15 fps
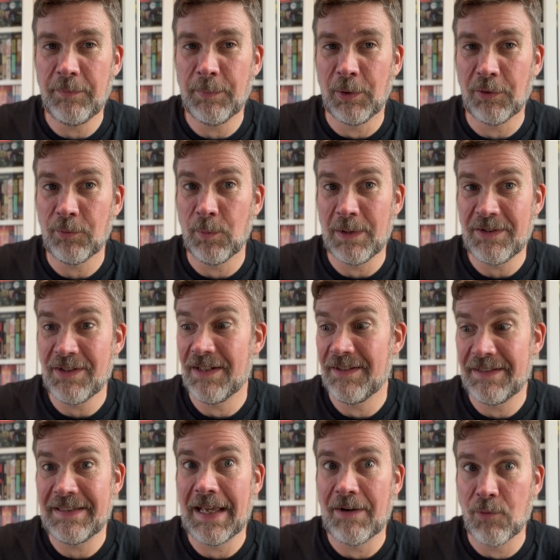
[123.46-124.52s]
books, which
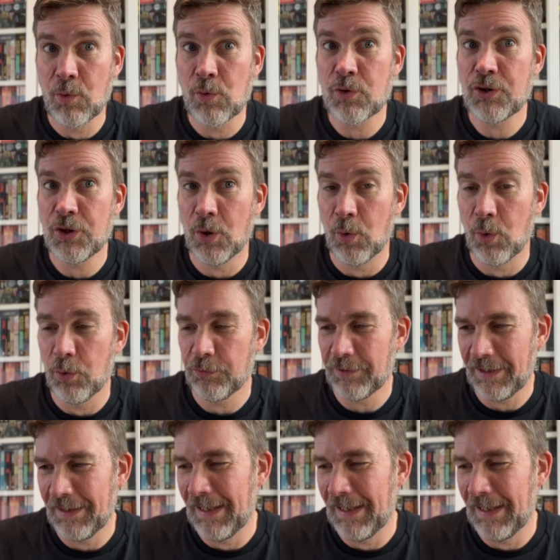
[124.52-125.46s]
is they're all short,